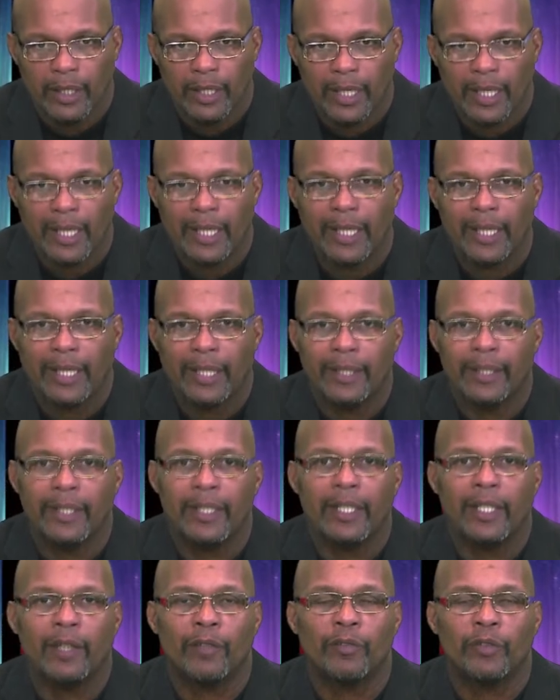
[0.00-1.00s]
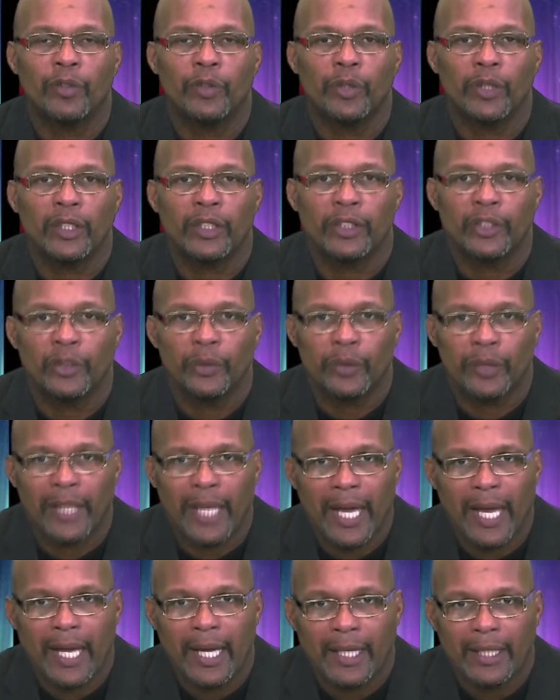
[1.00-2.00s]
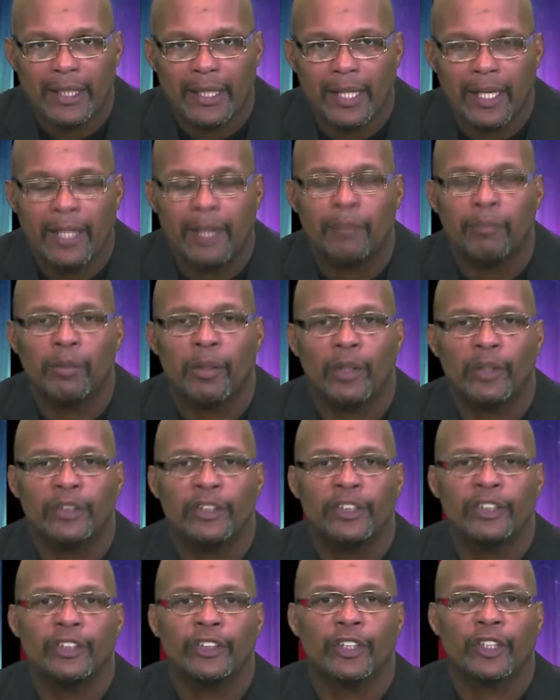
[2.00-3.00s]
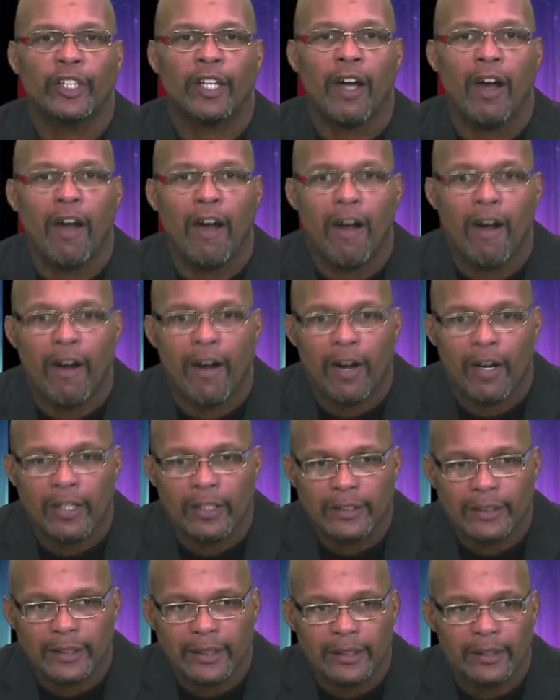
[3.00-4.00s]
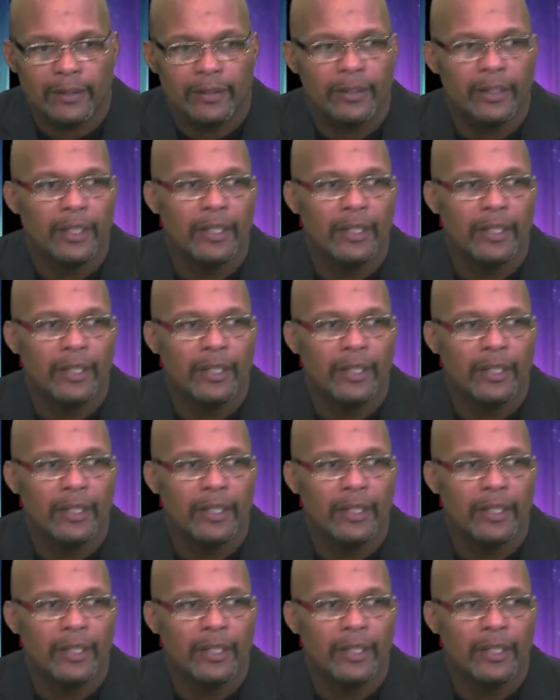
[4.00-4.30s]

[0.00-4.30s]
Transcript: And if you could do that and purchase your cars and